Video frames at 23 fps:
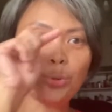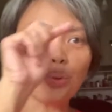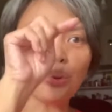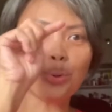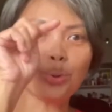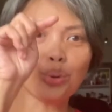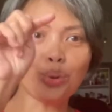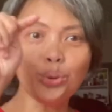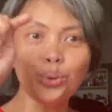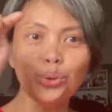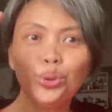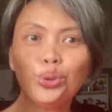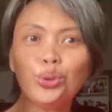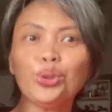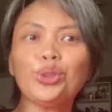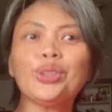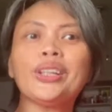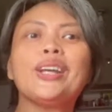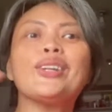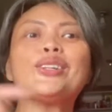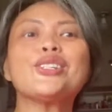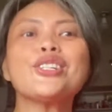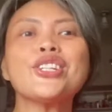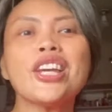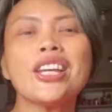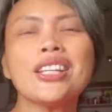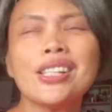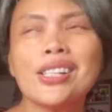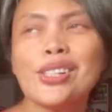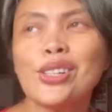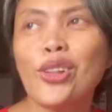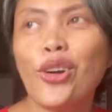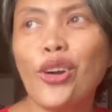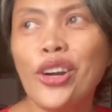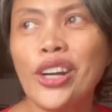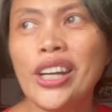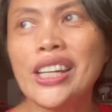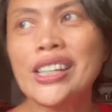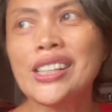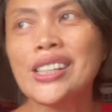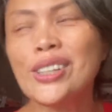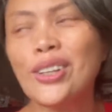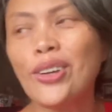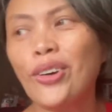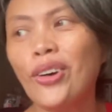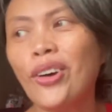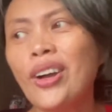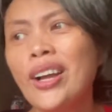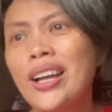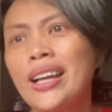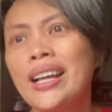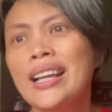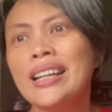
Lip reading: tututututut, ganun siya, stories ko.